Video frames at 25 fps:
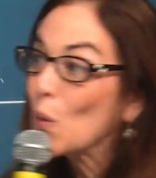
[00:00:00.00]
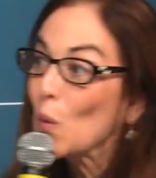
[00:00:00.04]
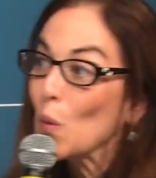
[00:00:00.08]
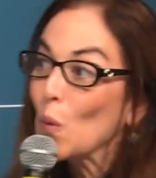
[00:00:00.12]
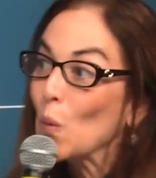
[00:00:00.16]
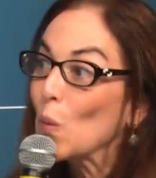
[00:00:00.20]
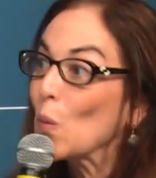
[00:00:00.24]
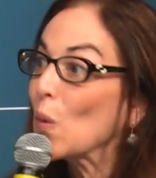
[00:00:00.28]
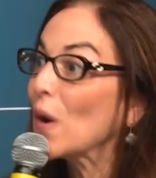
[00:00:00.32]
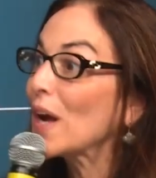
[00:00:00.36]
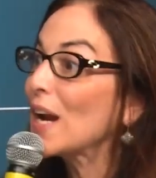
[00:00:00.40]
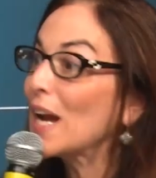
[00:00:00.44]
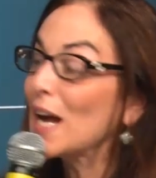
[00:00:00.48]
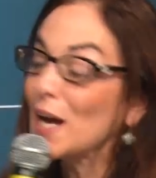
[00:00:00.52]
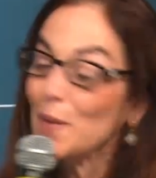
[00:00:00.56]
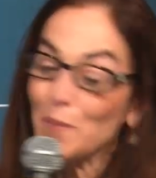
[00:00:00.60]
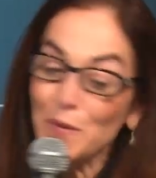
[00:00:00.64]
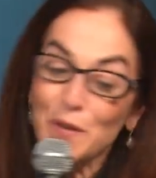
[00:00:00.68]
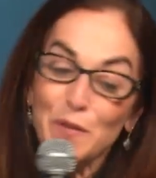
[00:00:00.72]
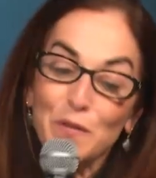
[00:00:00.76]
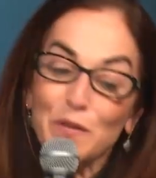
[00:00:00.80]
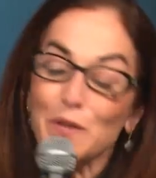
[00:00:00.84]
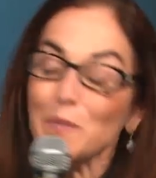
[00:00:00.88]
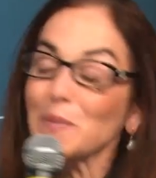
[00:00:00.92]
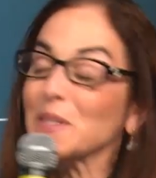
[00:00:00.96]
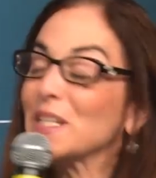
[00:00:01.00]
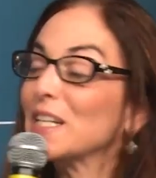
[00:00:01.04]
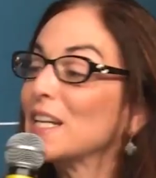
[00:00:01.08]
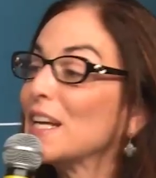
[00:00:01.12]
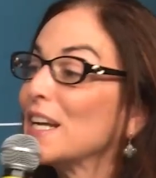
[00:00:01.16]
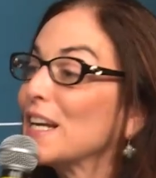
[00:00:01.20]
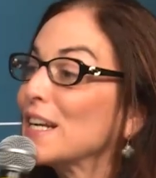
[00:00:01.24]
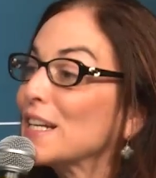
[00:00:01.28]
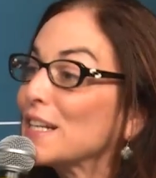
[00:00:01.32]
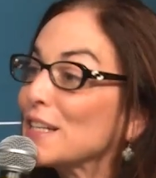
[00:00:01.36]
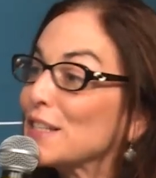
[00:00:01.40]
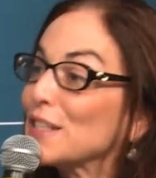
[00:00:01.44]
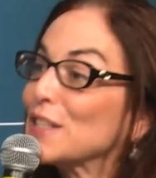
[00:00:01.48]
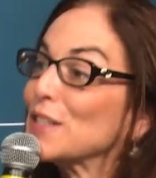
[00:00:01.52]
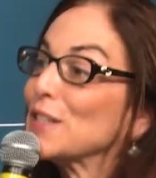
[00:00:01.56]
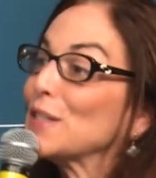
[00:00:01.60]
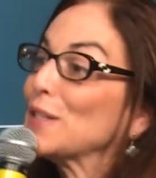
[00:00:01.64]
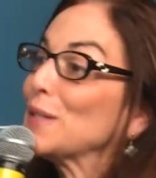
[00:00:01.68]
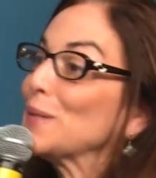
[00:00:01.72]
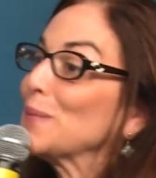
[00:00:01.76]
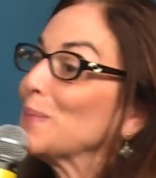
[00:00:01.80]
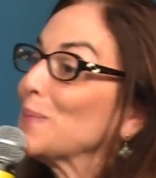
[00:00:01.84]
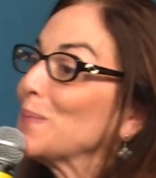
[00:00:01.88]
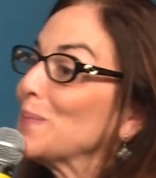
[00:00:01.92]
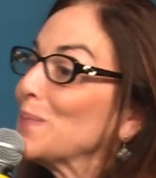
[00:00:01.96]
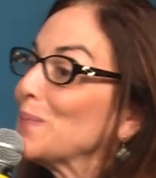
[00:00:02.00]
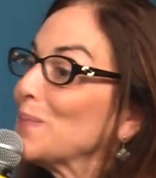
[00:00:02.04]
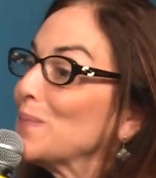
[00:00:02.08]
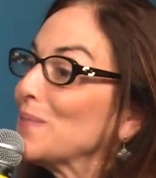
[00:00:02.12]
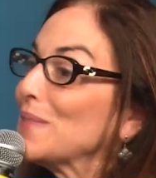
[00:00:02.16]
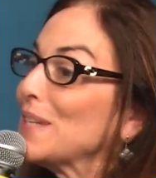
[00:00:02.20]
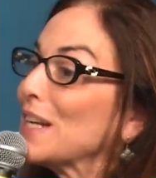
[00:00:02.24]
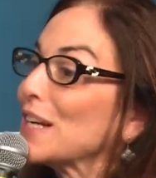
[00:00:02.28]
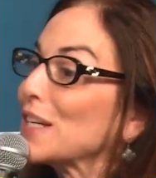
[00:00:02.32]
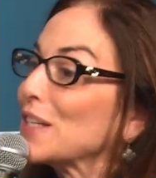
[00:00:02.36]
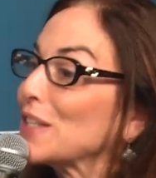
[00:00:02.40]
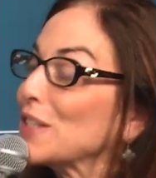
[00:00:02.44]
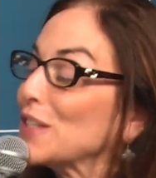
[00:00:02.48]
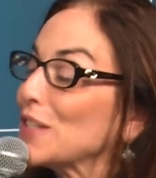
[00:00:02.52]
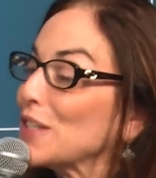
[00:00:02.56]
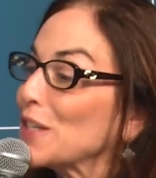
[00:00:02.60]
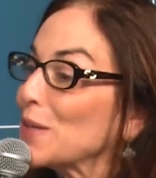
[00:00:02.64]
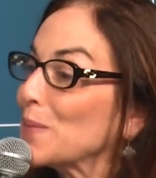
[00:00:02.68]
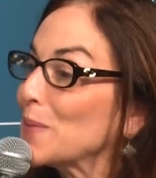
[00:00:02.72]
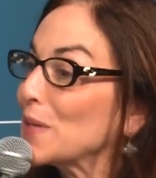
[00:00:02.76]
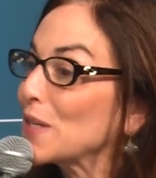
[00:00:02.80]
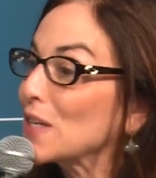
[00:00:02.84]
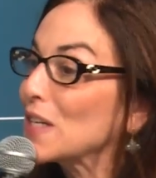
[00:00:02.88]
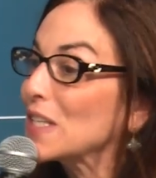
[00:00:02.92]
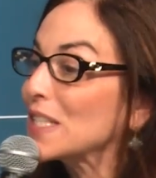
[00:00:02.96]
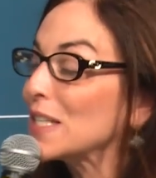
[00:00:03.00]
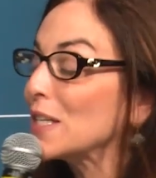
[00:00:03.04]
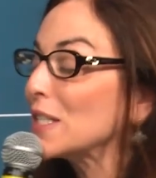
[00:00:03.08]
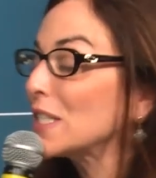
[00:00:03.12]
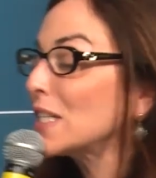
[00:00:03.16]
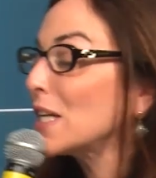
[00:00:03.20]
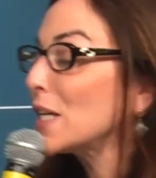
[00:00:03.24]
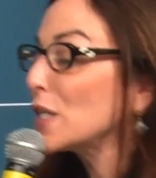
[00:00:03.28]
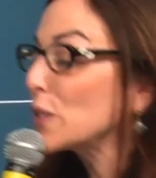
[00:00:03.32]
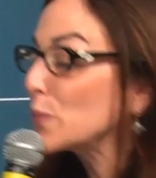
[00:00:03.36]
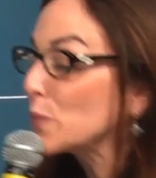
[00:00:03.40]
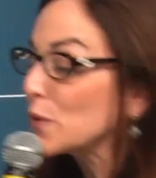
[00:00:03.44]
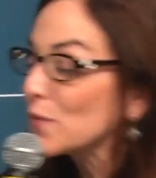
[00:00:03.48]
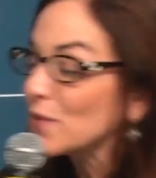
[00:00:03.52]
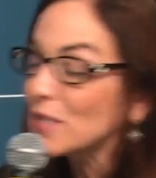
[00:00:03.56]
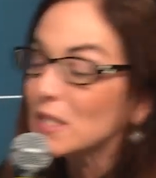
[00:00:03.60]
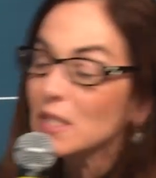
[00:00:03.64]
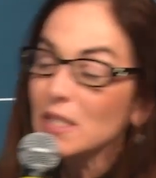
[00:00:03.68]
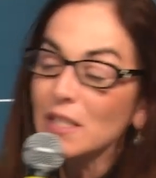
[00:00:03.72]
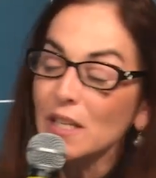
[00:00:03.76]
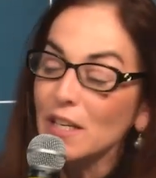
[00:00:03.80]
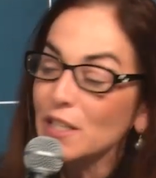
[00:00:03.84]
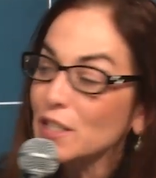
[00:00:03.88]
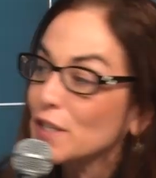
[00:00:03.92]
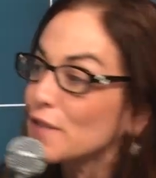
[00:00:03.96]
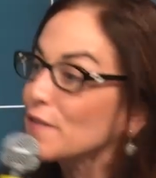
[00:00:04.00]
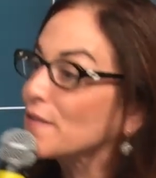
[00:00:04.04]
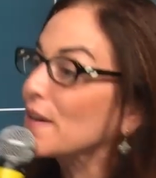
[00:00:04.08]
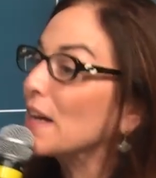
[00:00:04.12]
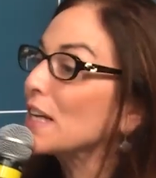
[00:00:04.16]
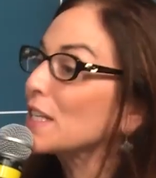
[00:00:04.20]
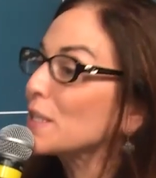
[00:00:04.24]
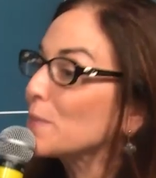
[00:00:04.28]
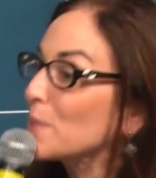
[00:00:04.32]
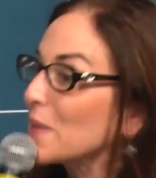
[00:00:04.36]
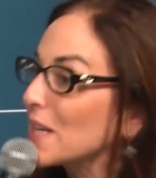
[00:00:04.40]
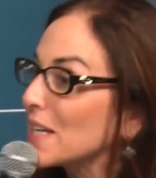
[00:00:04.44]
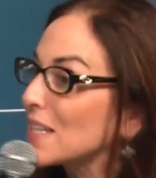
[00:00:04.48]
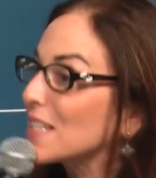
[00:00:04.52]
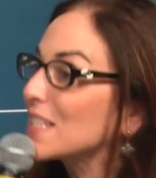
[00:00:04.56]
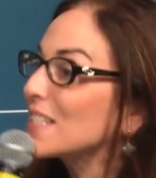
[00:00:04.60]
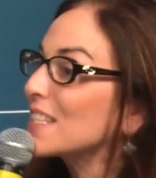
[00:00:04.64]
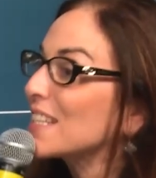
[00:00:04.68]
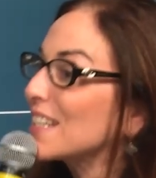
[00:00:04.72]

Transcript: what happened from today until next year, because it does move at such a fast pace.